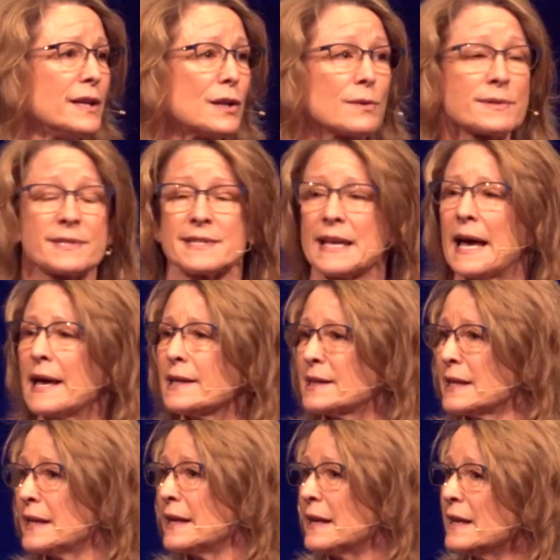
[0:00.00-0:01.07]
You know,
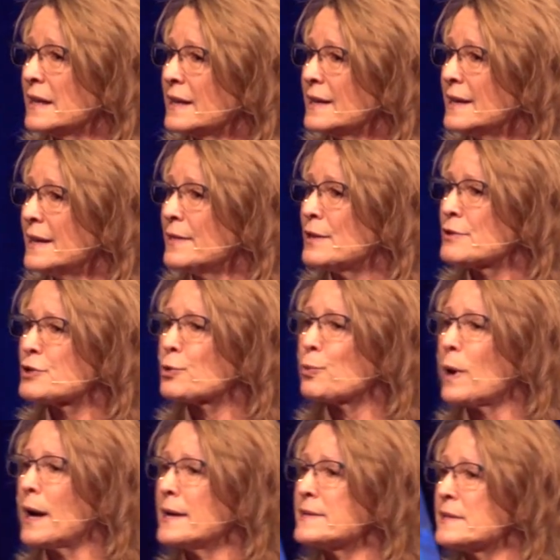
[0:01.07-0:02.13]
sadly, there's
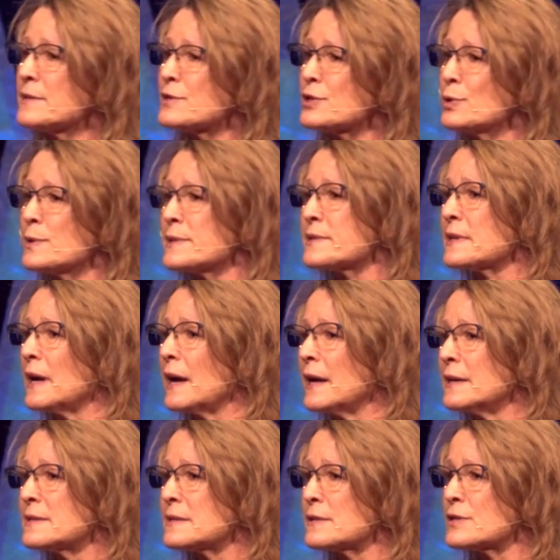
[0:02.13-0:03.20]
a rise in
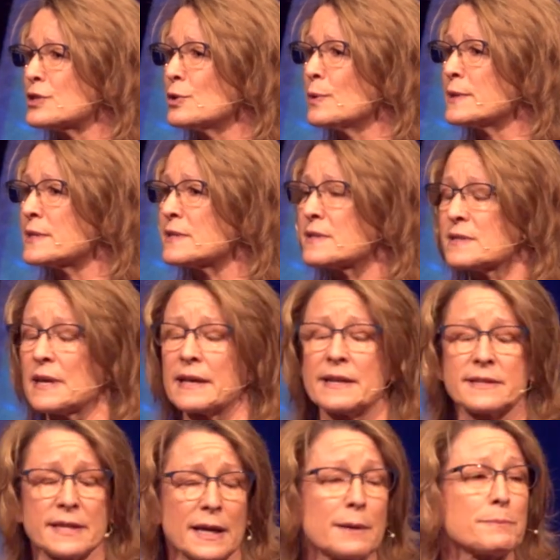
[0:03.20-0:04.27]
suicides and
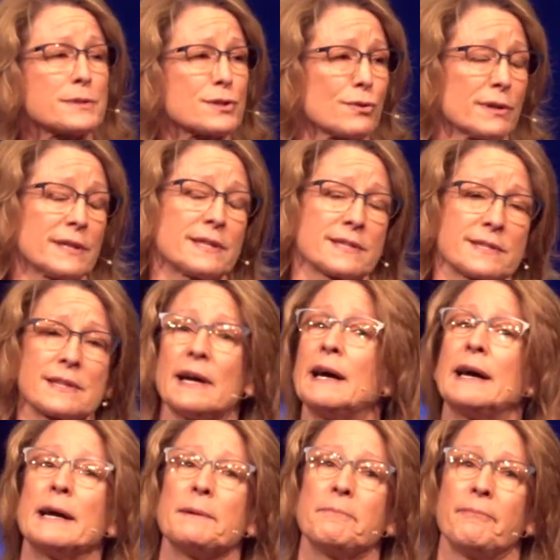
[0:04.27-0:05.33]
suicide attempts during this
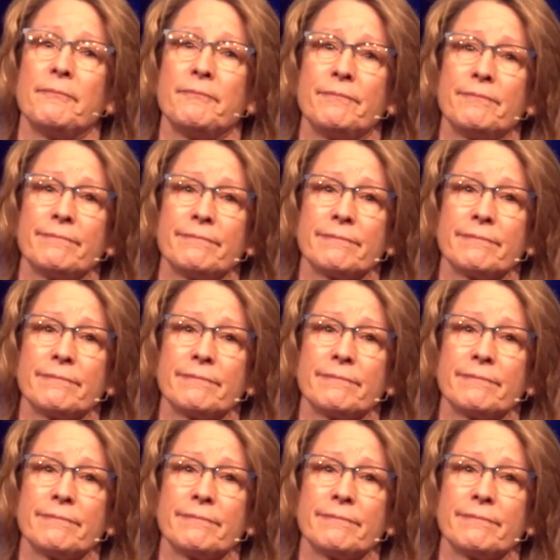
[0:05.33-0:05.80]
time.